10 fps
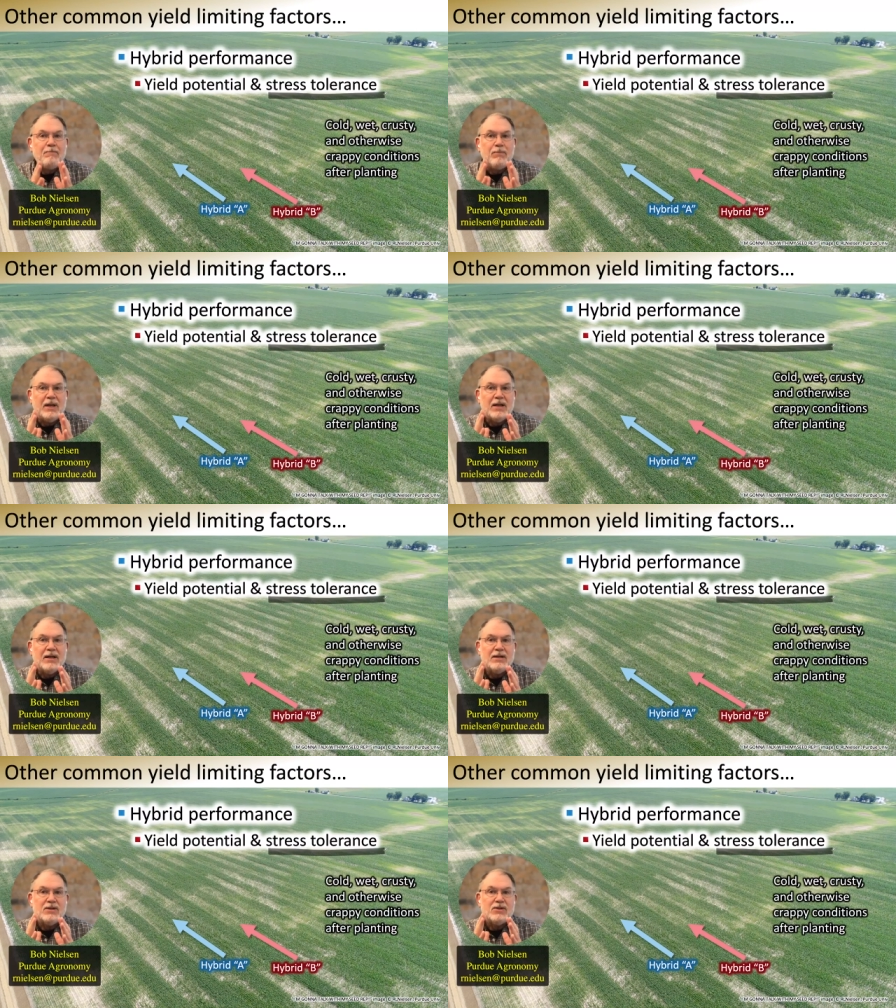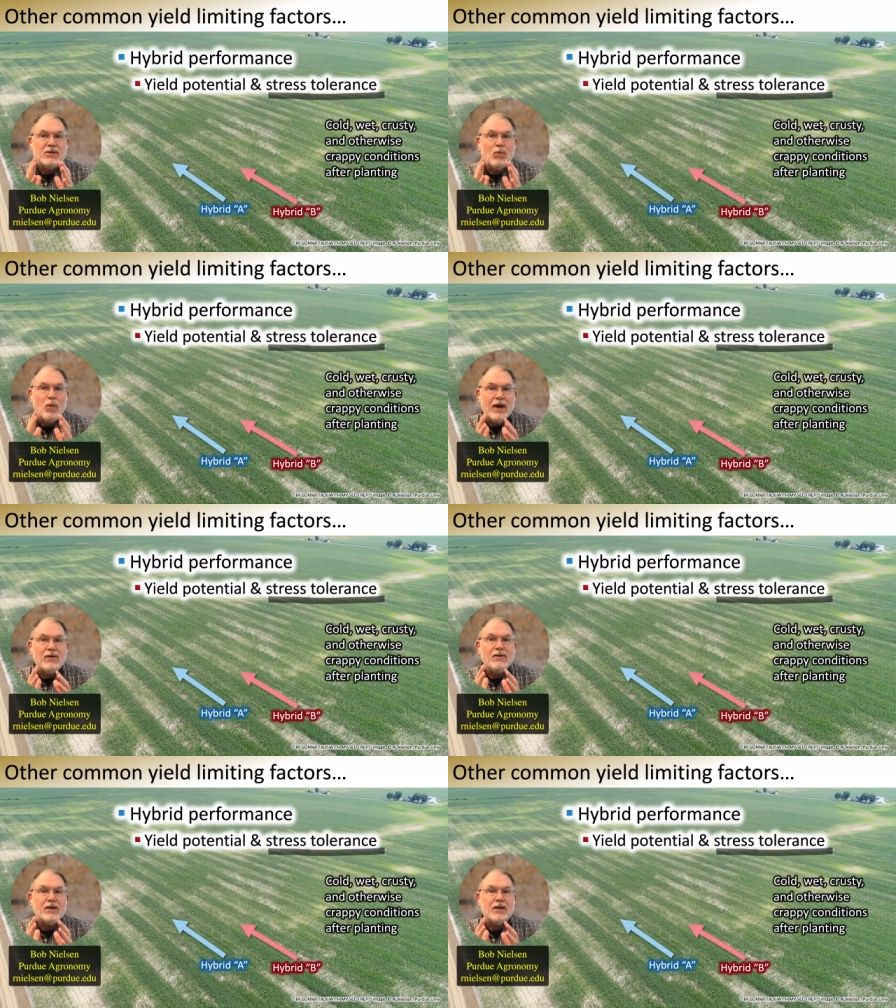because
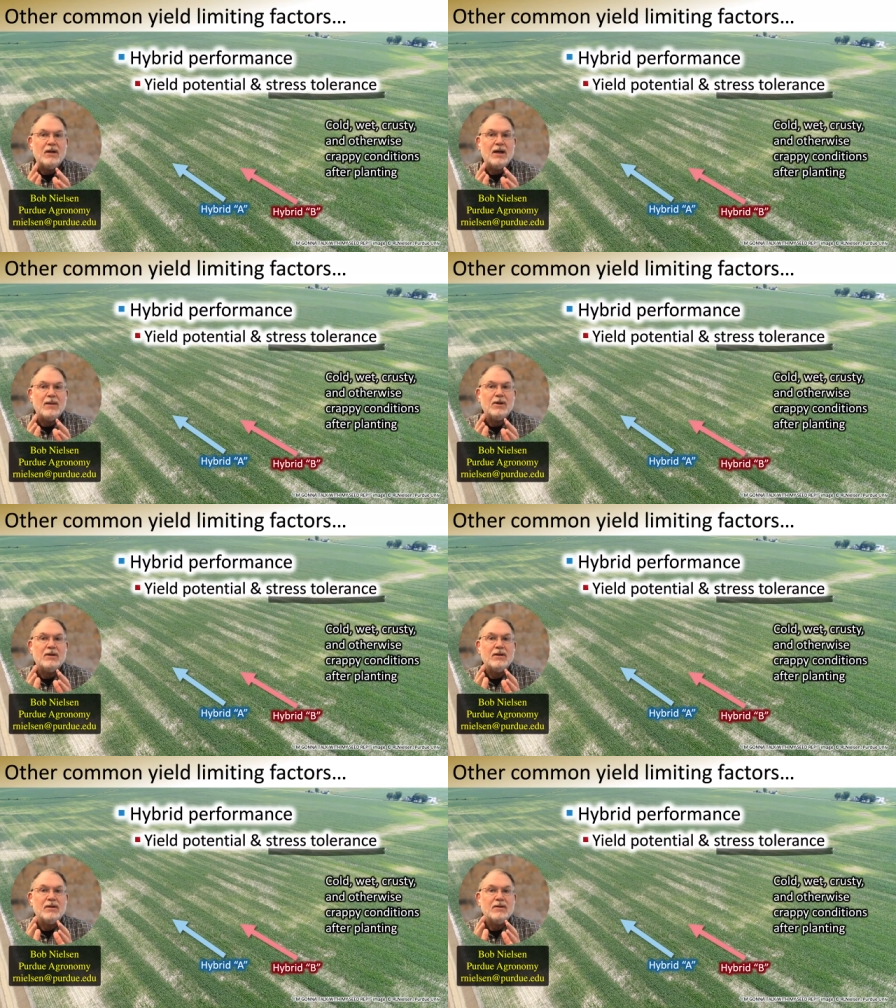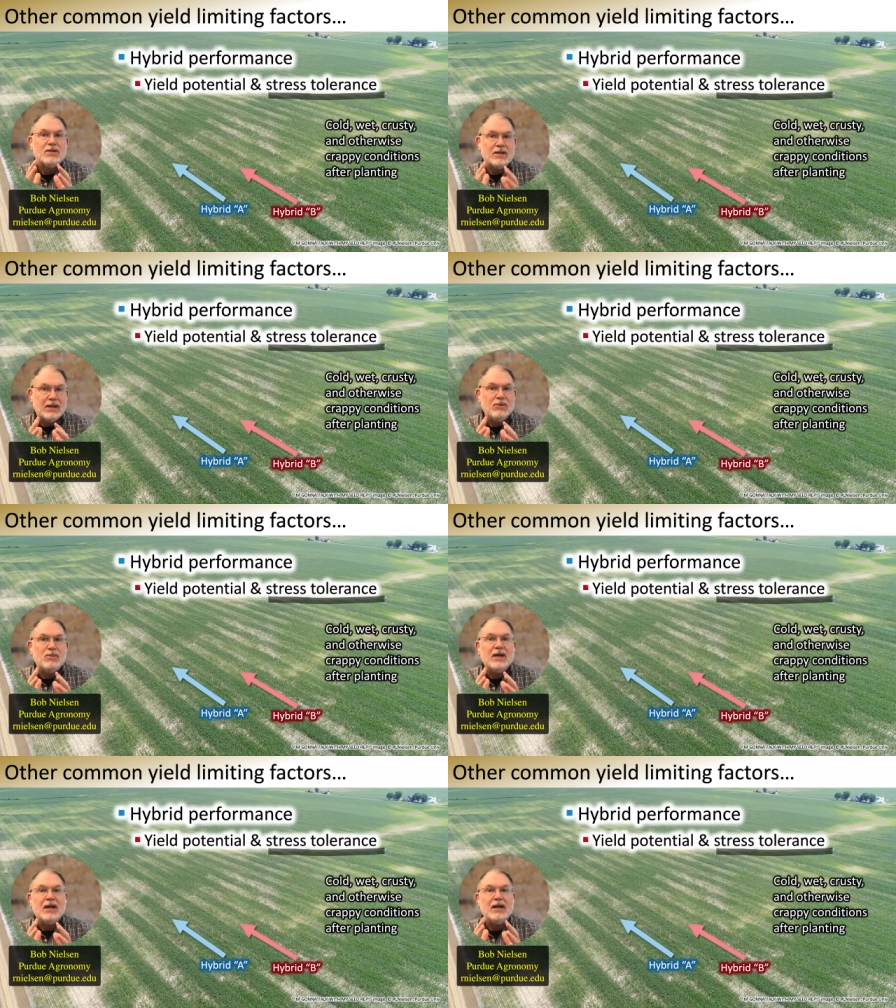weather and climate seem to
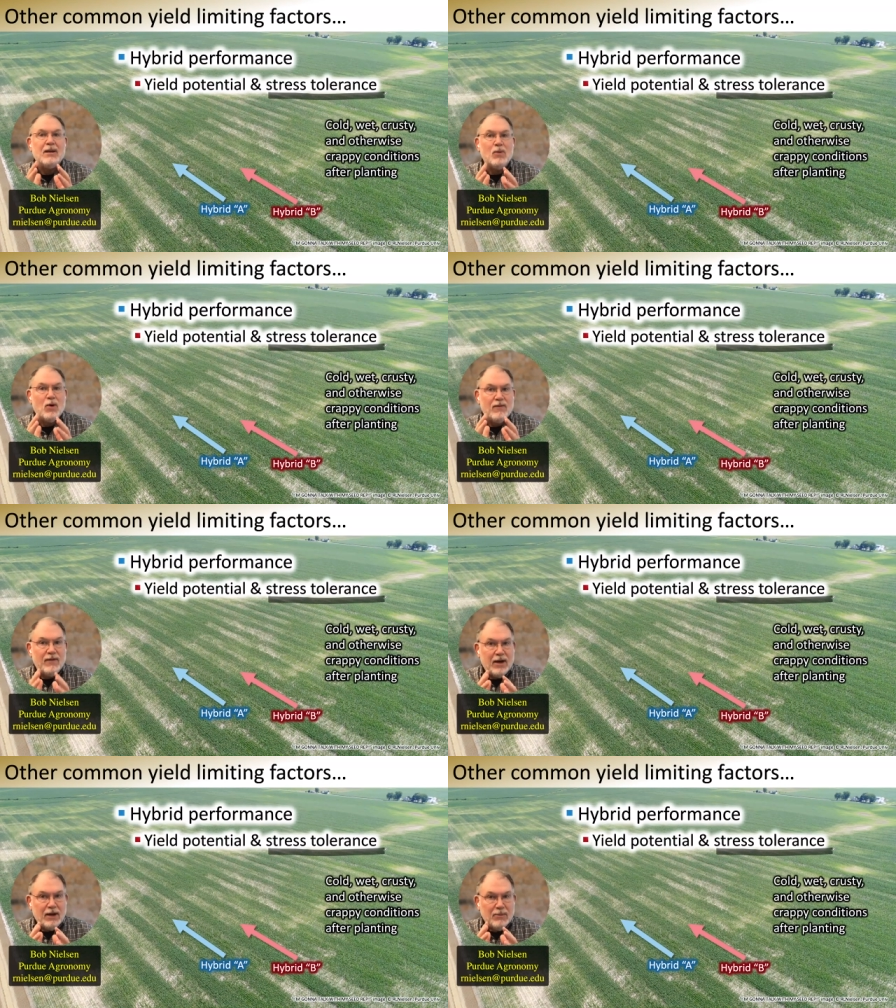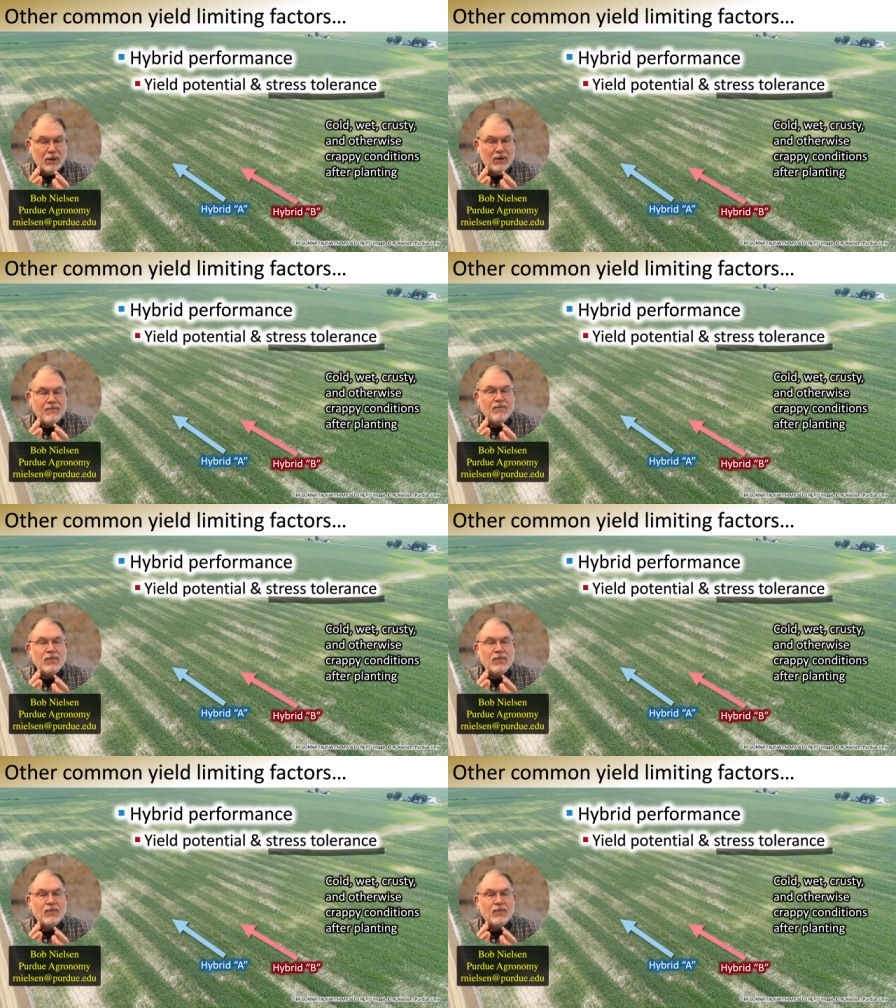be getting more variable,